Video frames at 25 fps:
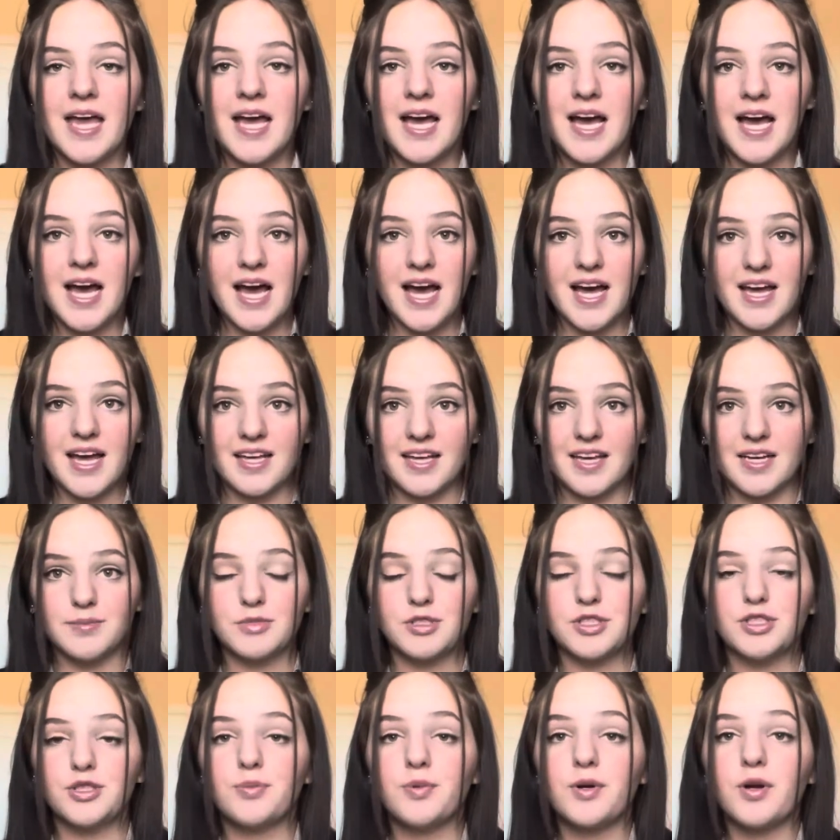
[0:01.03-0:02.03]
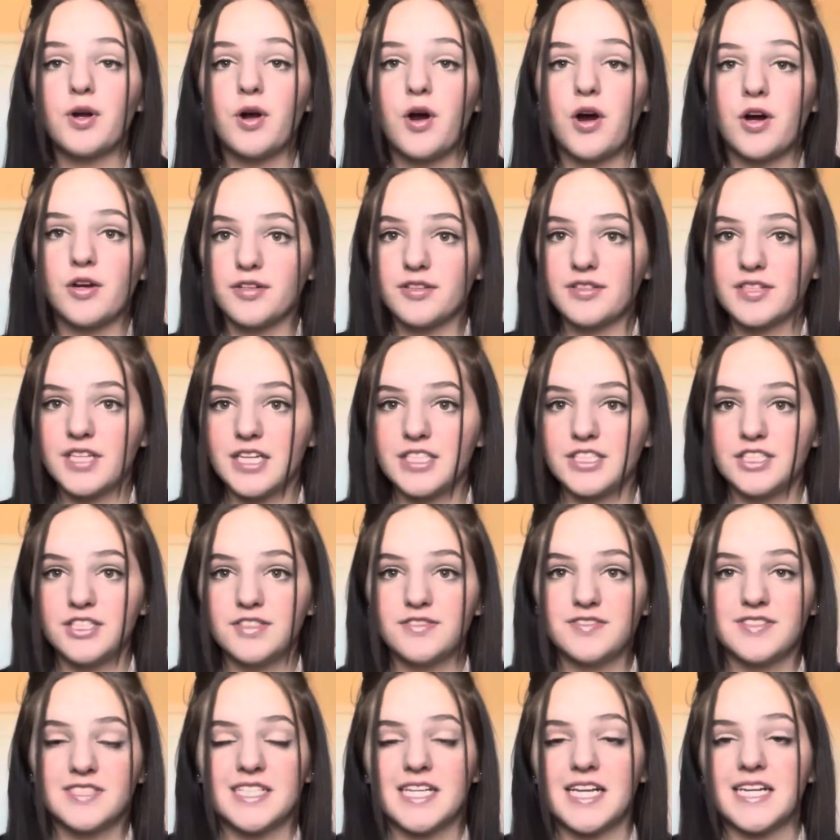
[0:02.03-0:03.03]
Hi, I'm super honored that you've
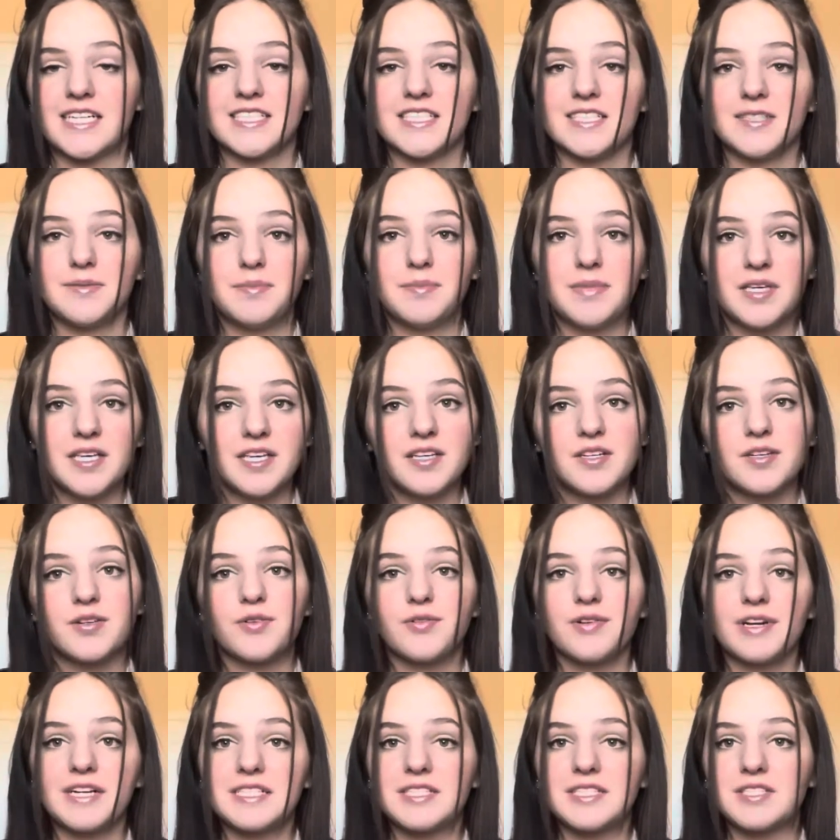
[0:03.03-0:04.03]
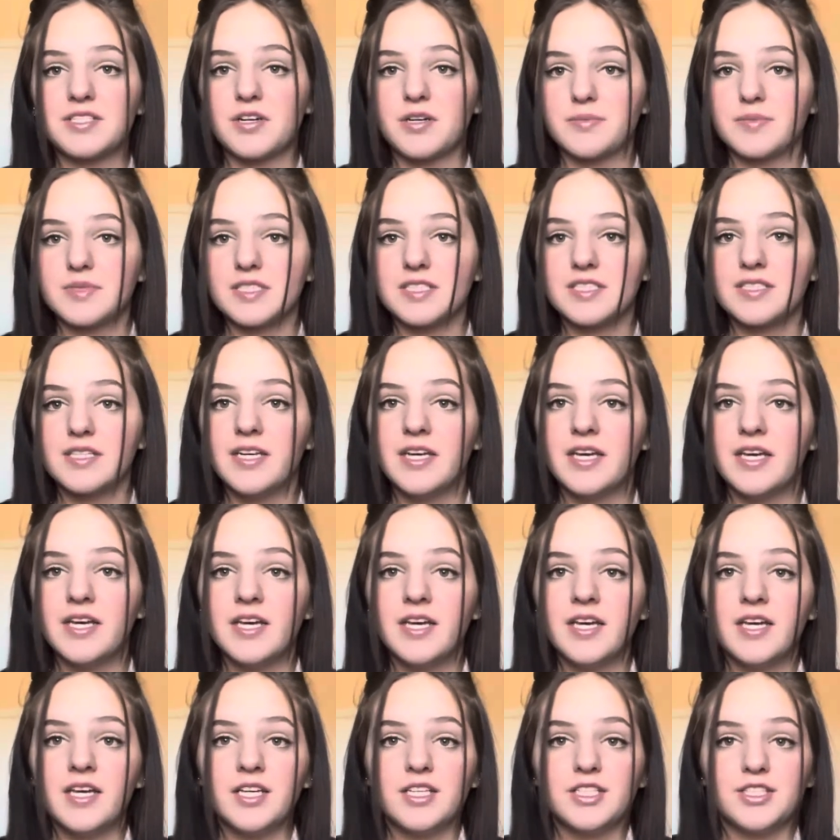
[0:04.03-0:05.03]
selected me, Grace Thompson,
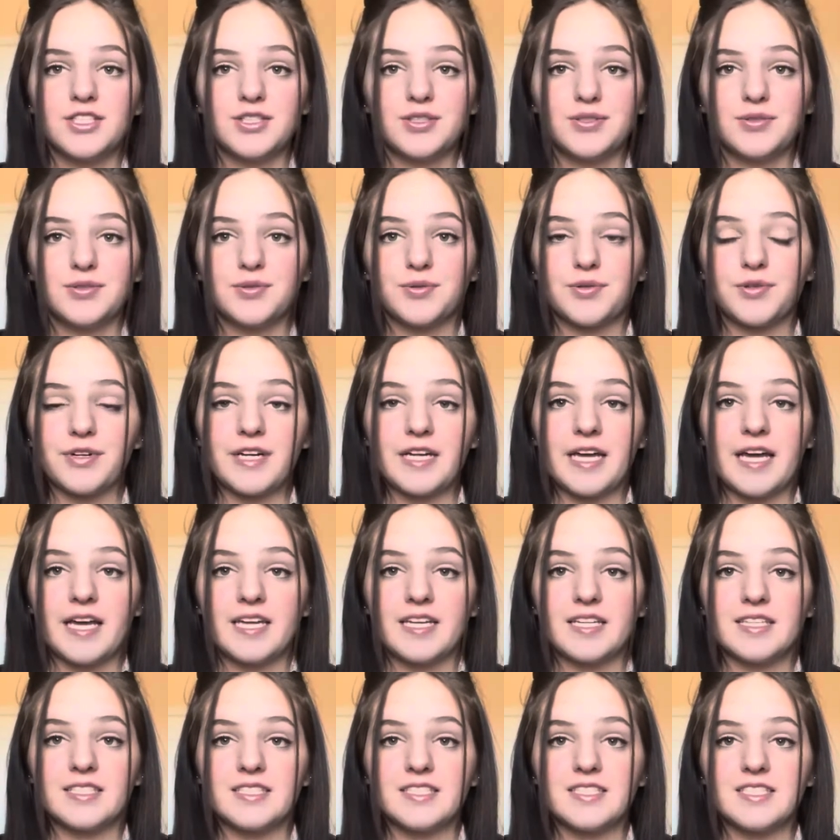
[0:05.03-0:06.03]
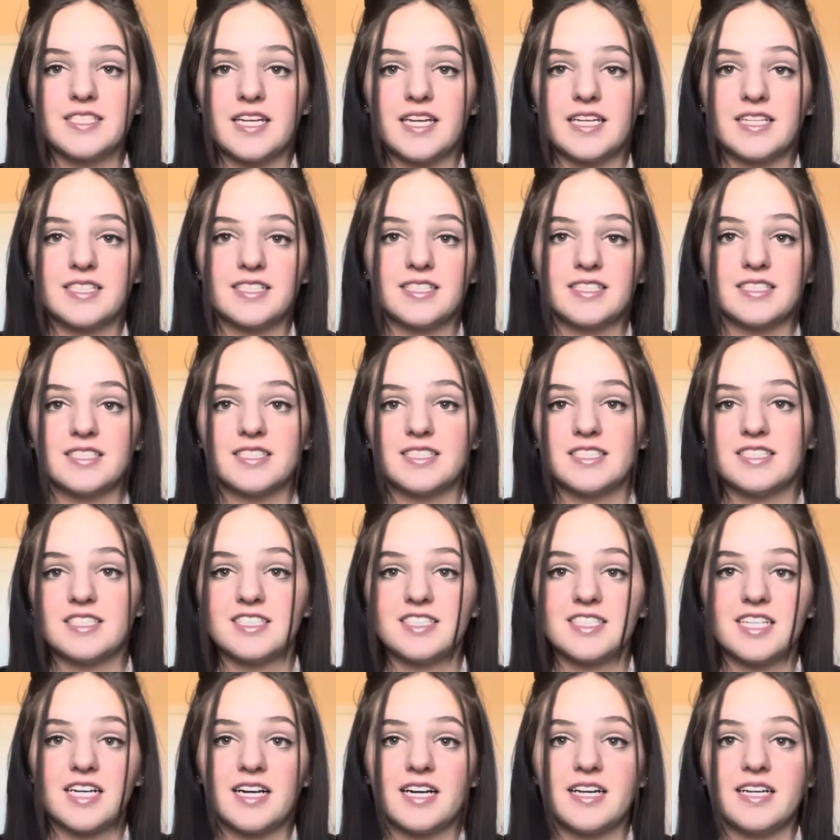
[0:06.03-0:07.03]
to create and
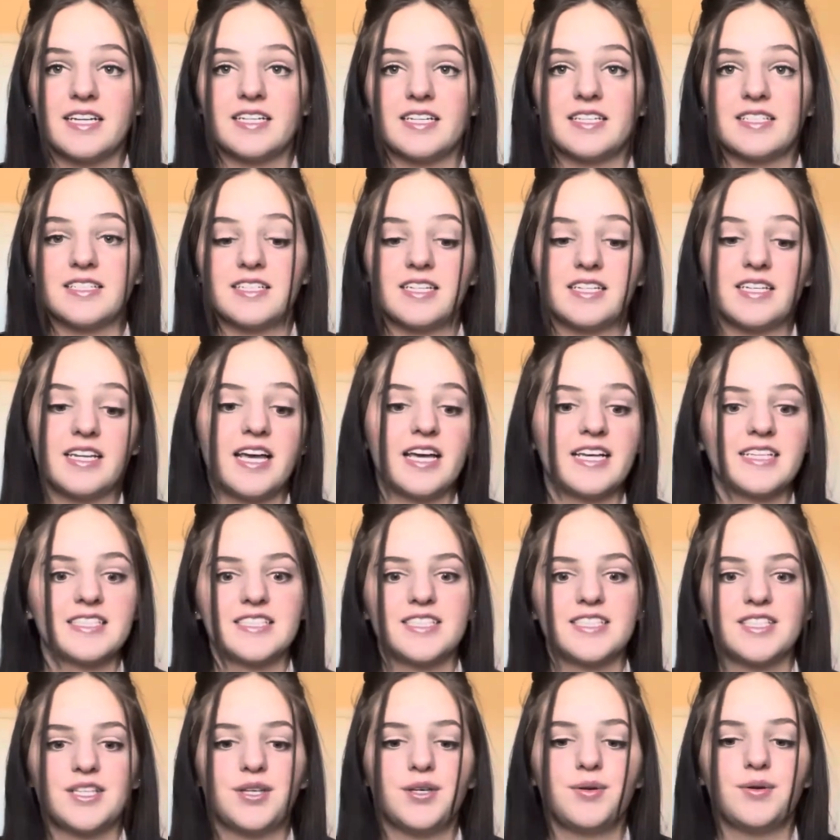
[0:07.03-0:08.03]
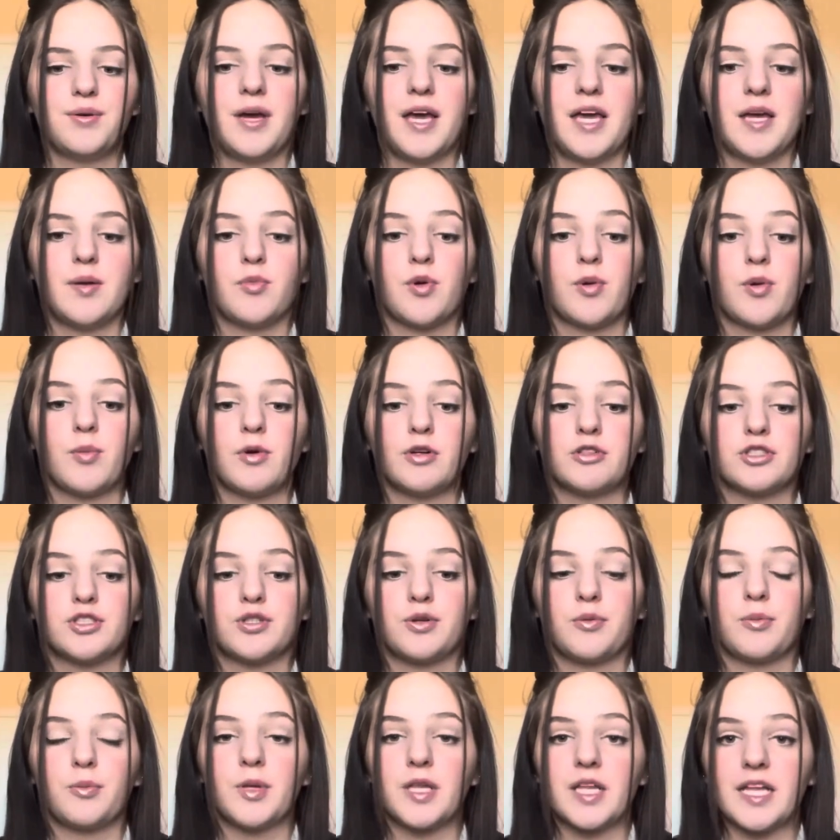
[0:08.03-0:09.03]
design and execute a promotional
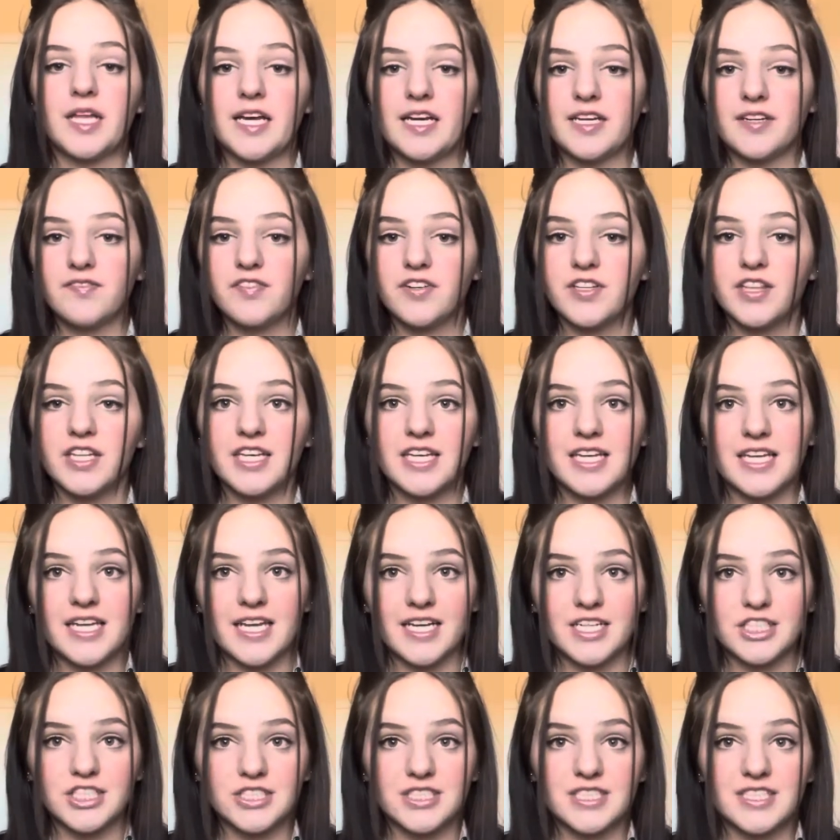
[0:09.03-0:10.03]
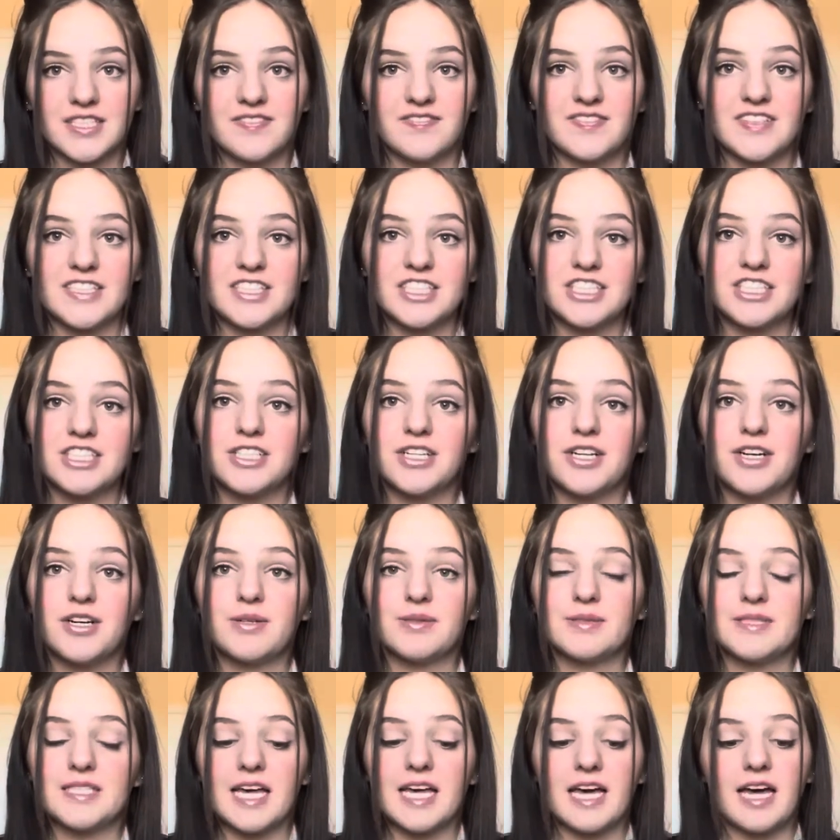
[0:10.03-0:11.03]
plan for the Connection Convention
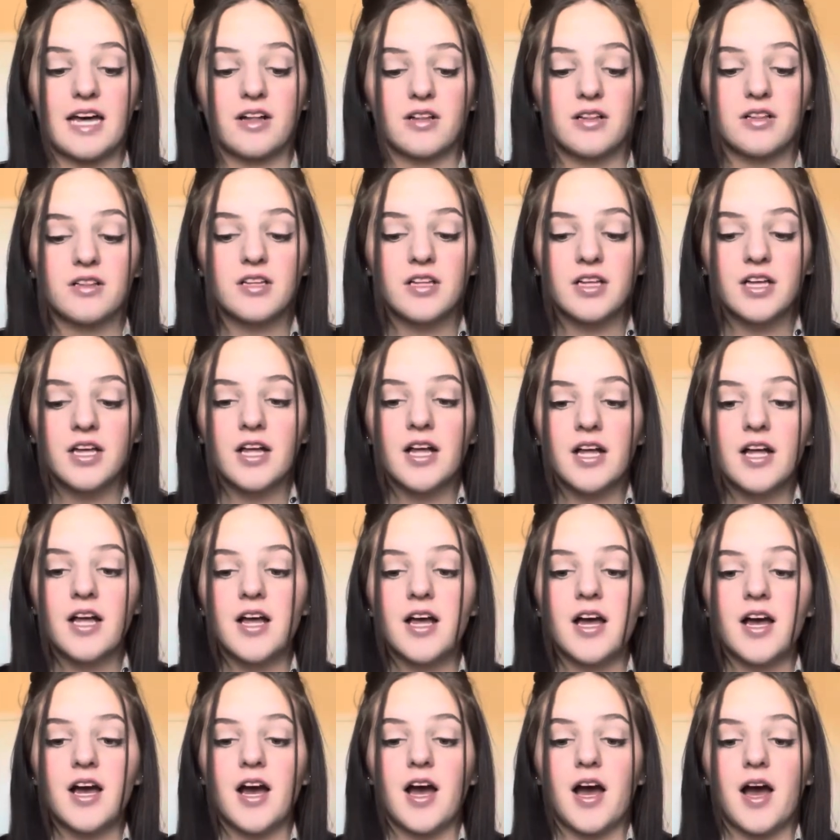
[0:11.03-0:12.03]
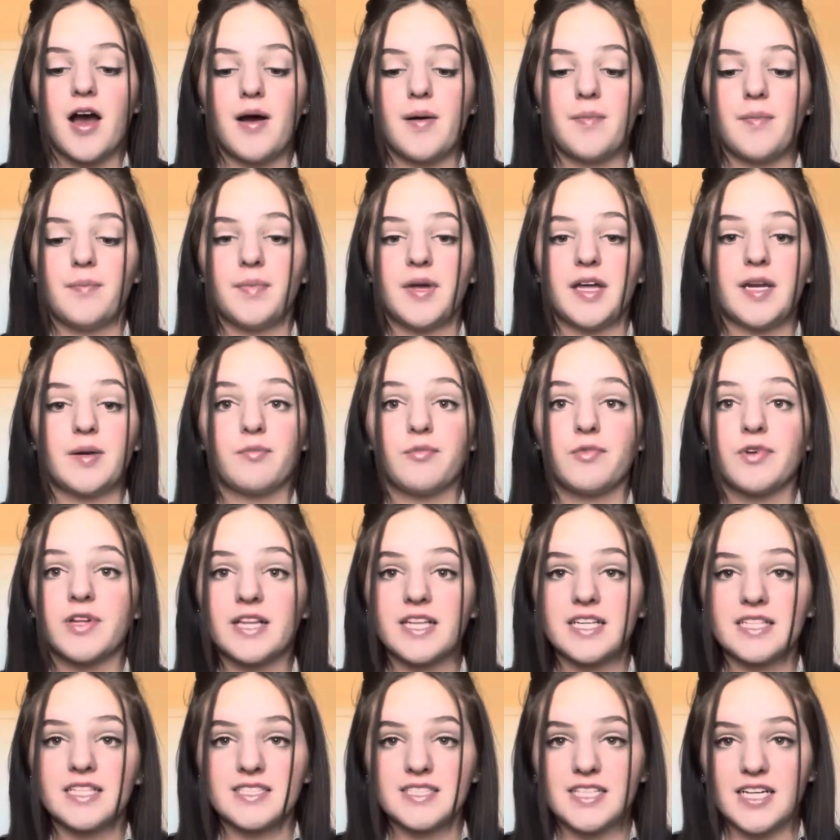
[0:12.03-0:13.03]
Hotel. And I'm really
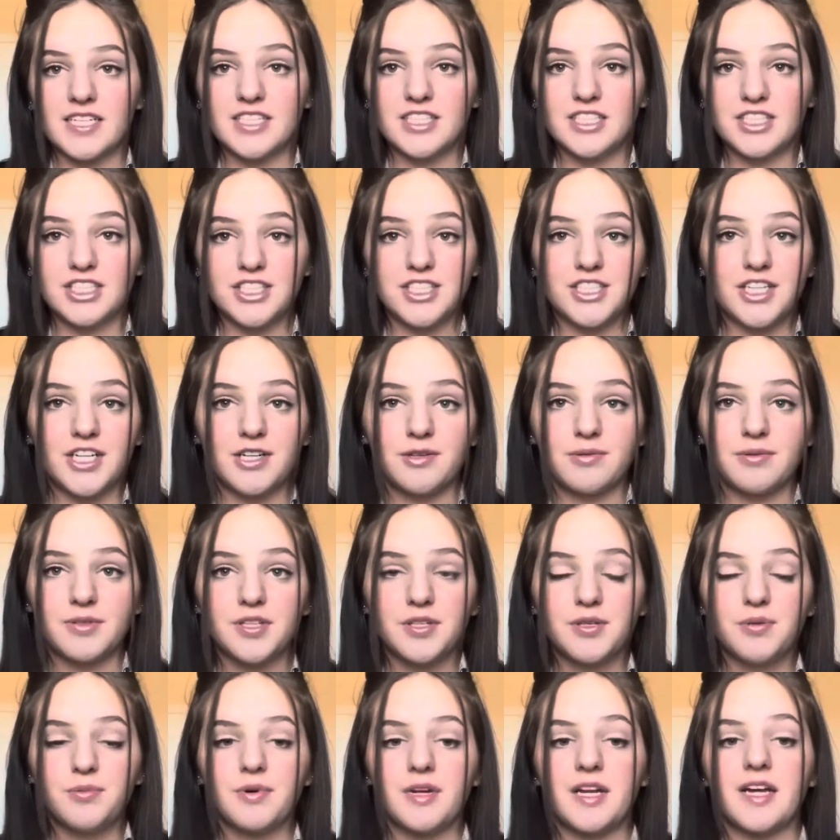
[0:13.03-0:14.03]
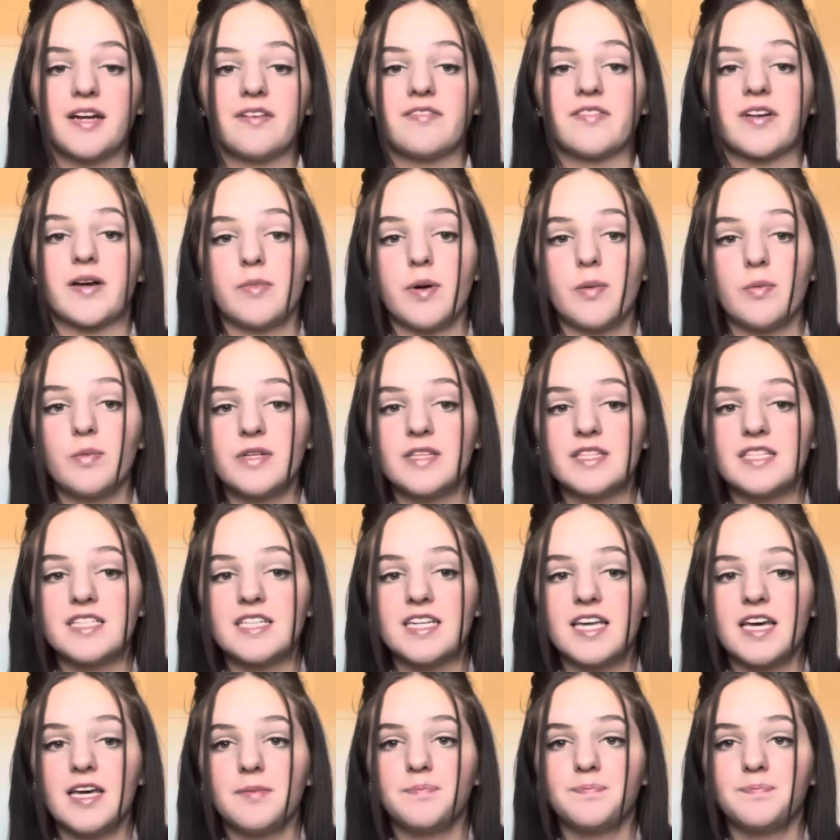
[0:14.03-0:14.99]
excited to share with you what I've come up with today.